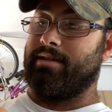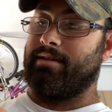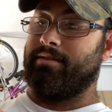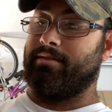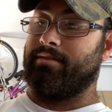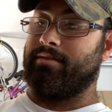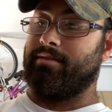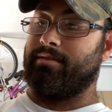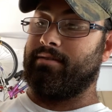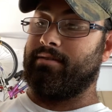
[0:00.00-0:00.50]
or
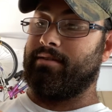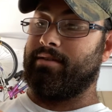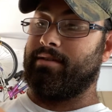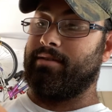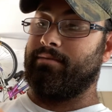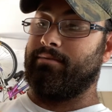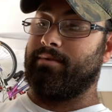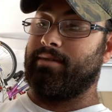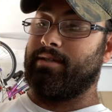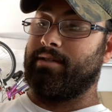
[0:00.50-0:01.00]
the night,
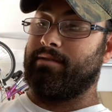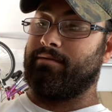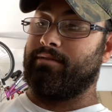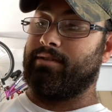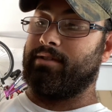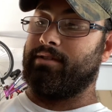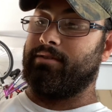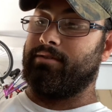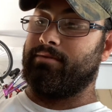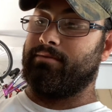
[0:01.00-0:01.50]
whatever, and
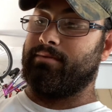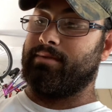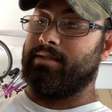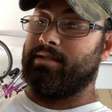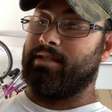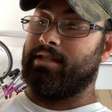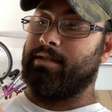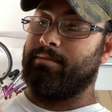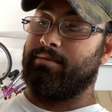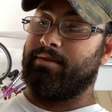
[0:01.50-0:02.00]
you don't want
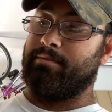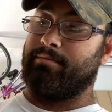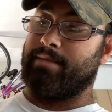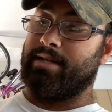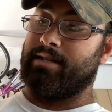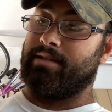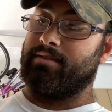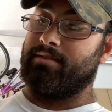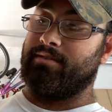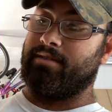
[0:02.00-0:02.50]
to keep your
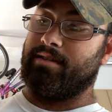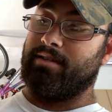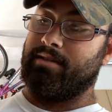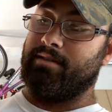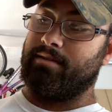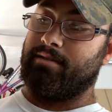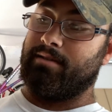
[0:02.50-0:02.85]
magazine